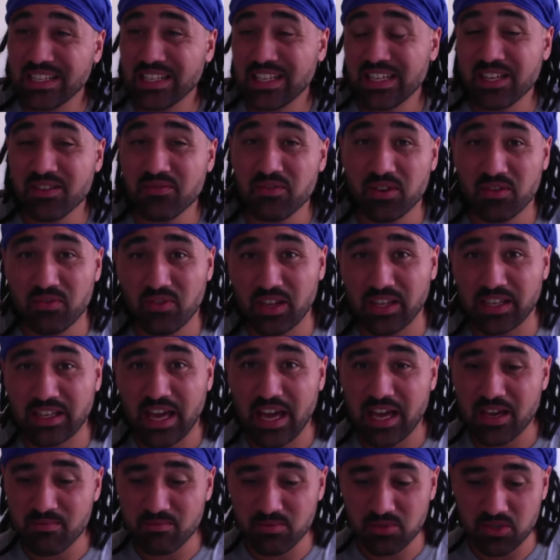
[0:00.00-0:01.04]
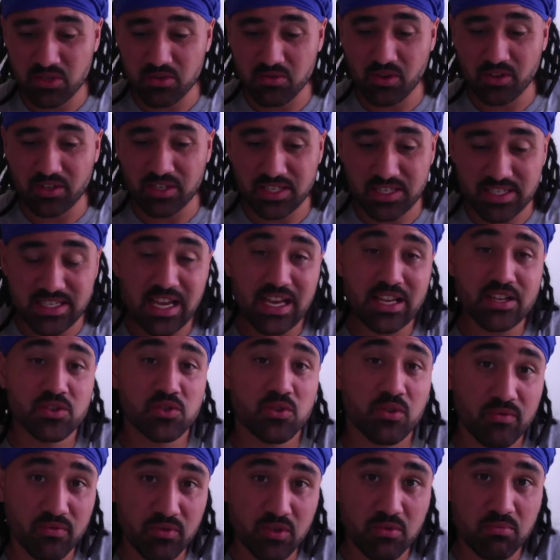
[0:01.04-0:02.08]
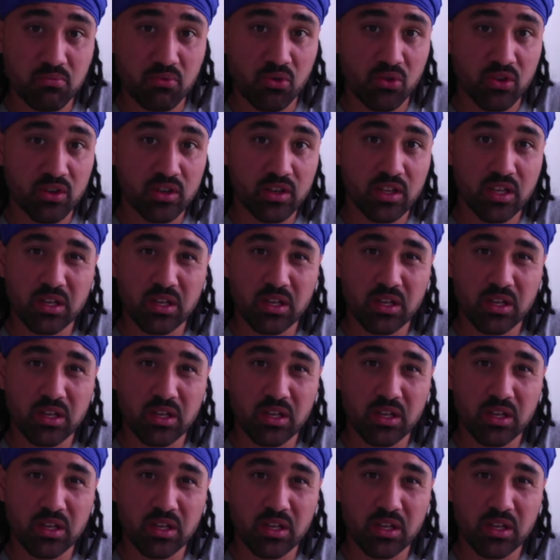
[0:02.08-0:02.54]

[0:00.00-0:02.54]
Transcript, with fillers: even if they came to understand your viewpoint,